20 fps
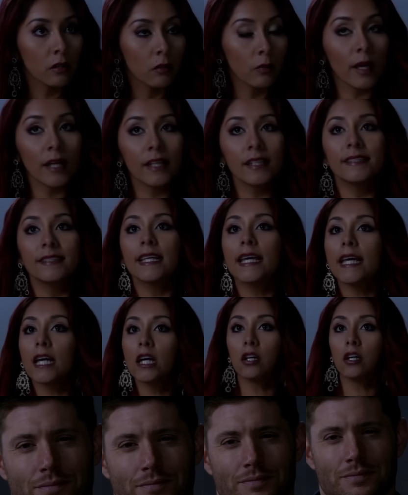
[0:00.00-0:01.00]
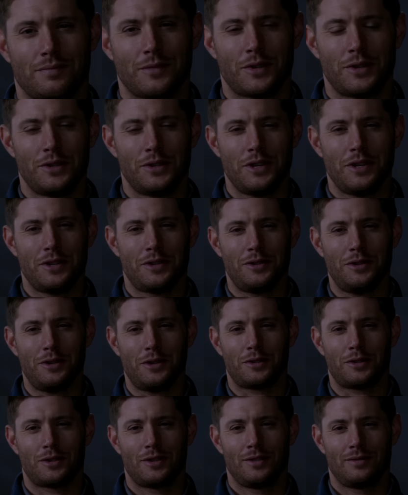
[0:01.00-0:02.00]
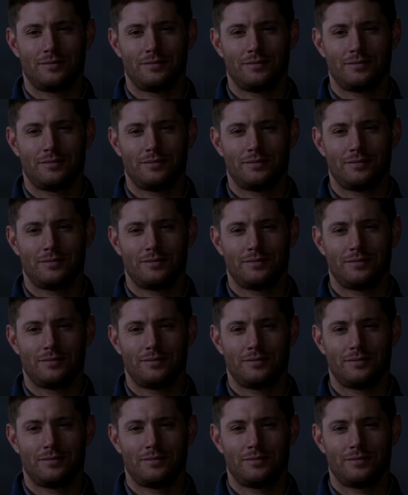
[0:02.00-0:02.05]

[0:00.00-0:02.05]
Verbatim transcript: We had a deal! See you, Snooks.